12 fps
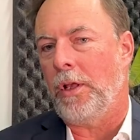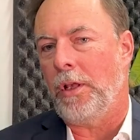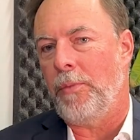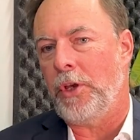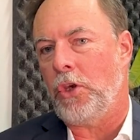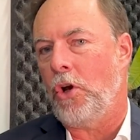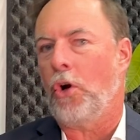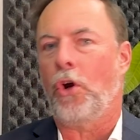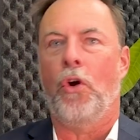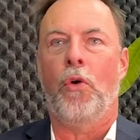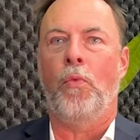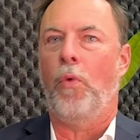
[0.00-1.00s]
little bit
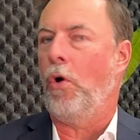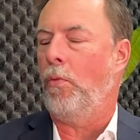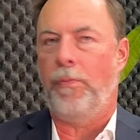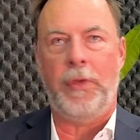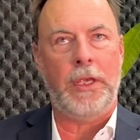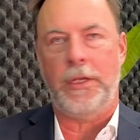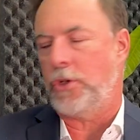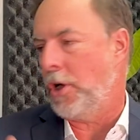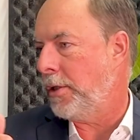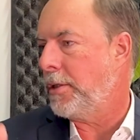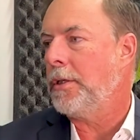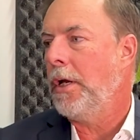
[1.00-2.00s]
younger, will be
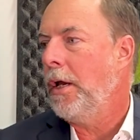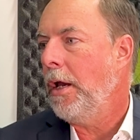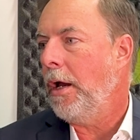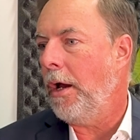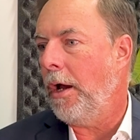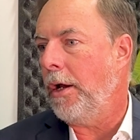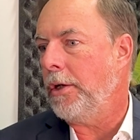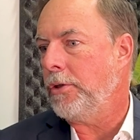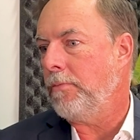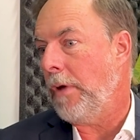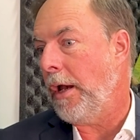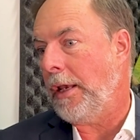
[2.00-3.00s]
just,
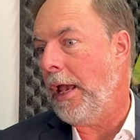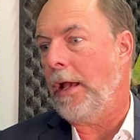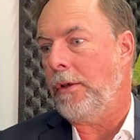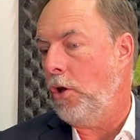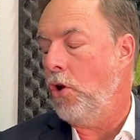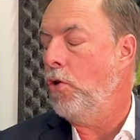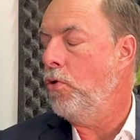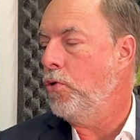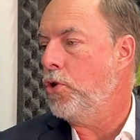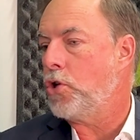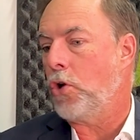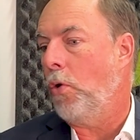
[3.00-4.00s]
again,
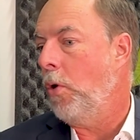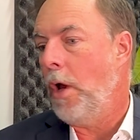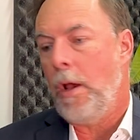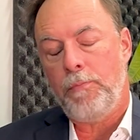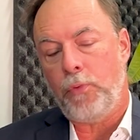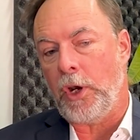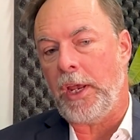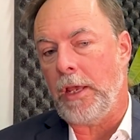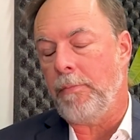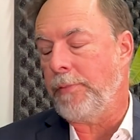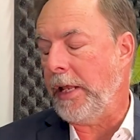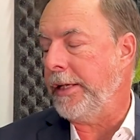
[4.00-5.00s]
huge. So putting
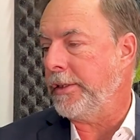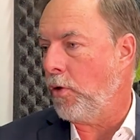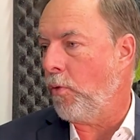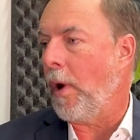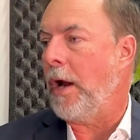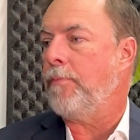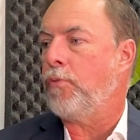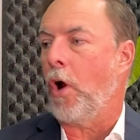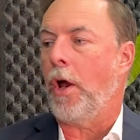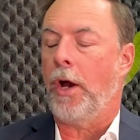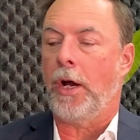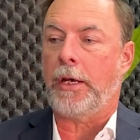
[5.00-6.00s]
in place the right
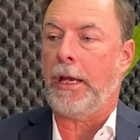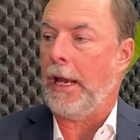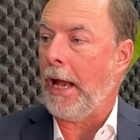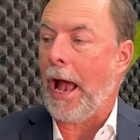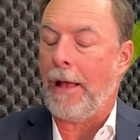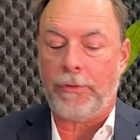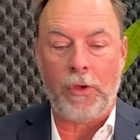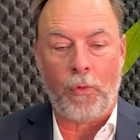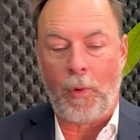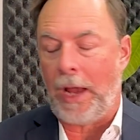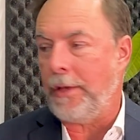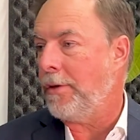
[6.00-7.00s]
product at the right